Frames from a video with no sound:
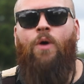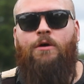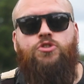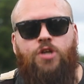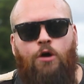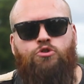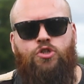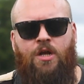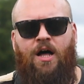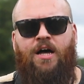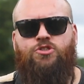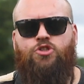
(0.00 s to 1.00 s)
well
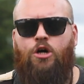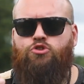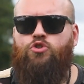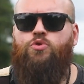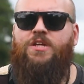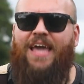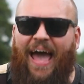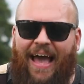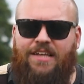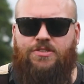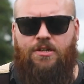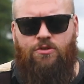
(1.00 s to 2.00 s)
socialised are truly
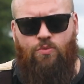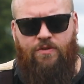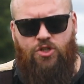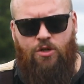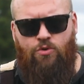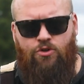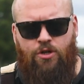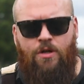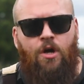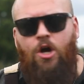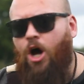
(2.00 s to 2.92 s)
excellent with children,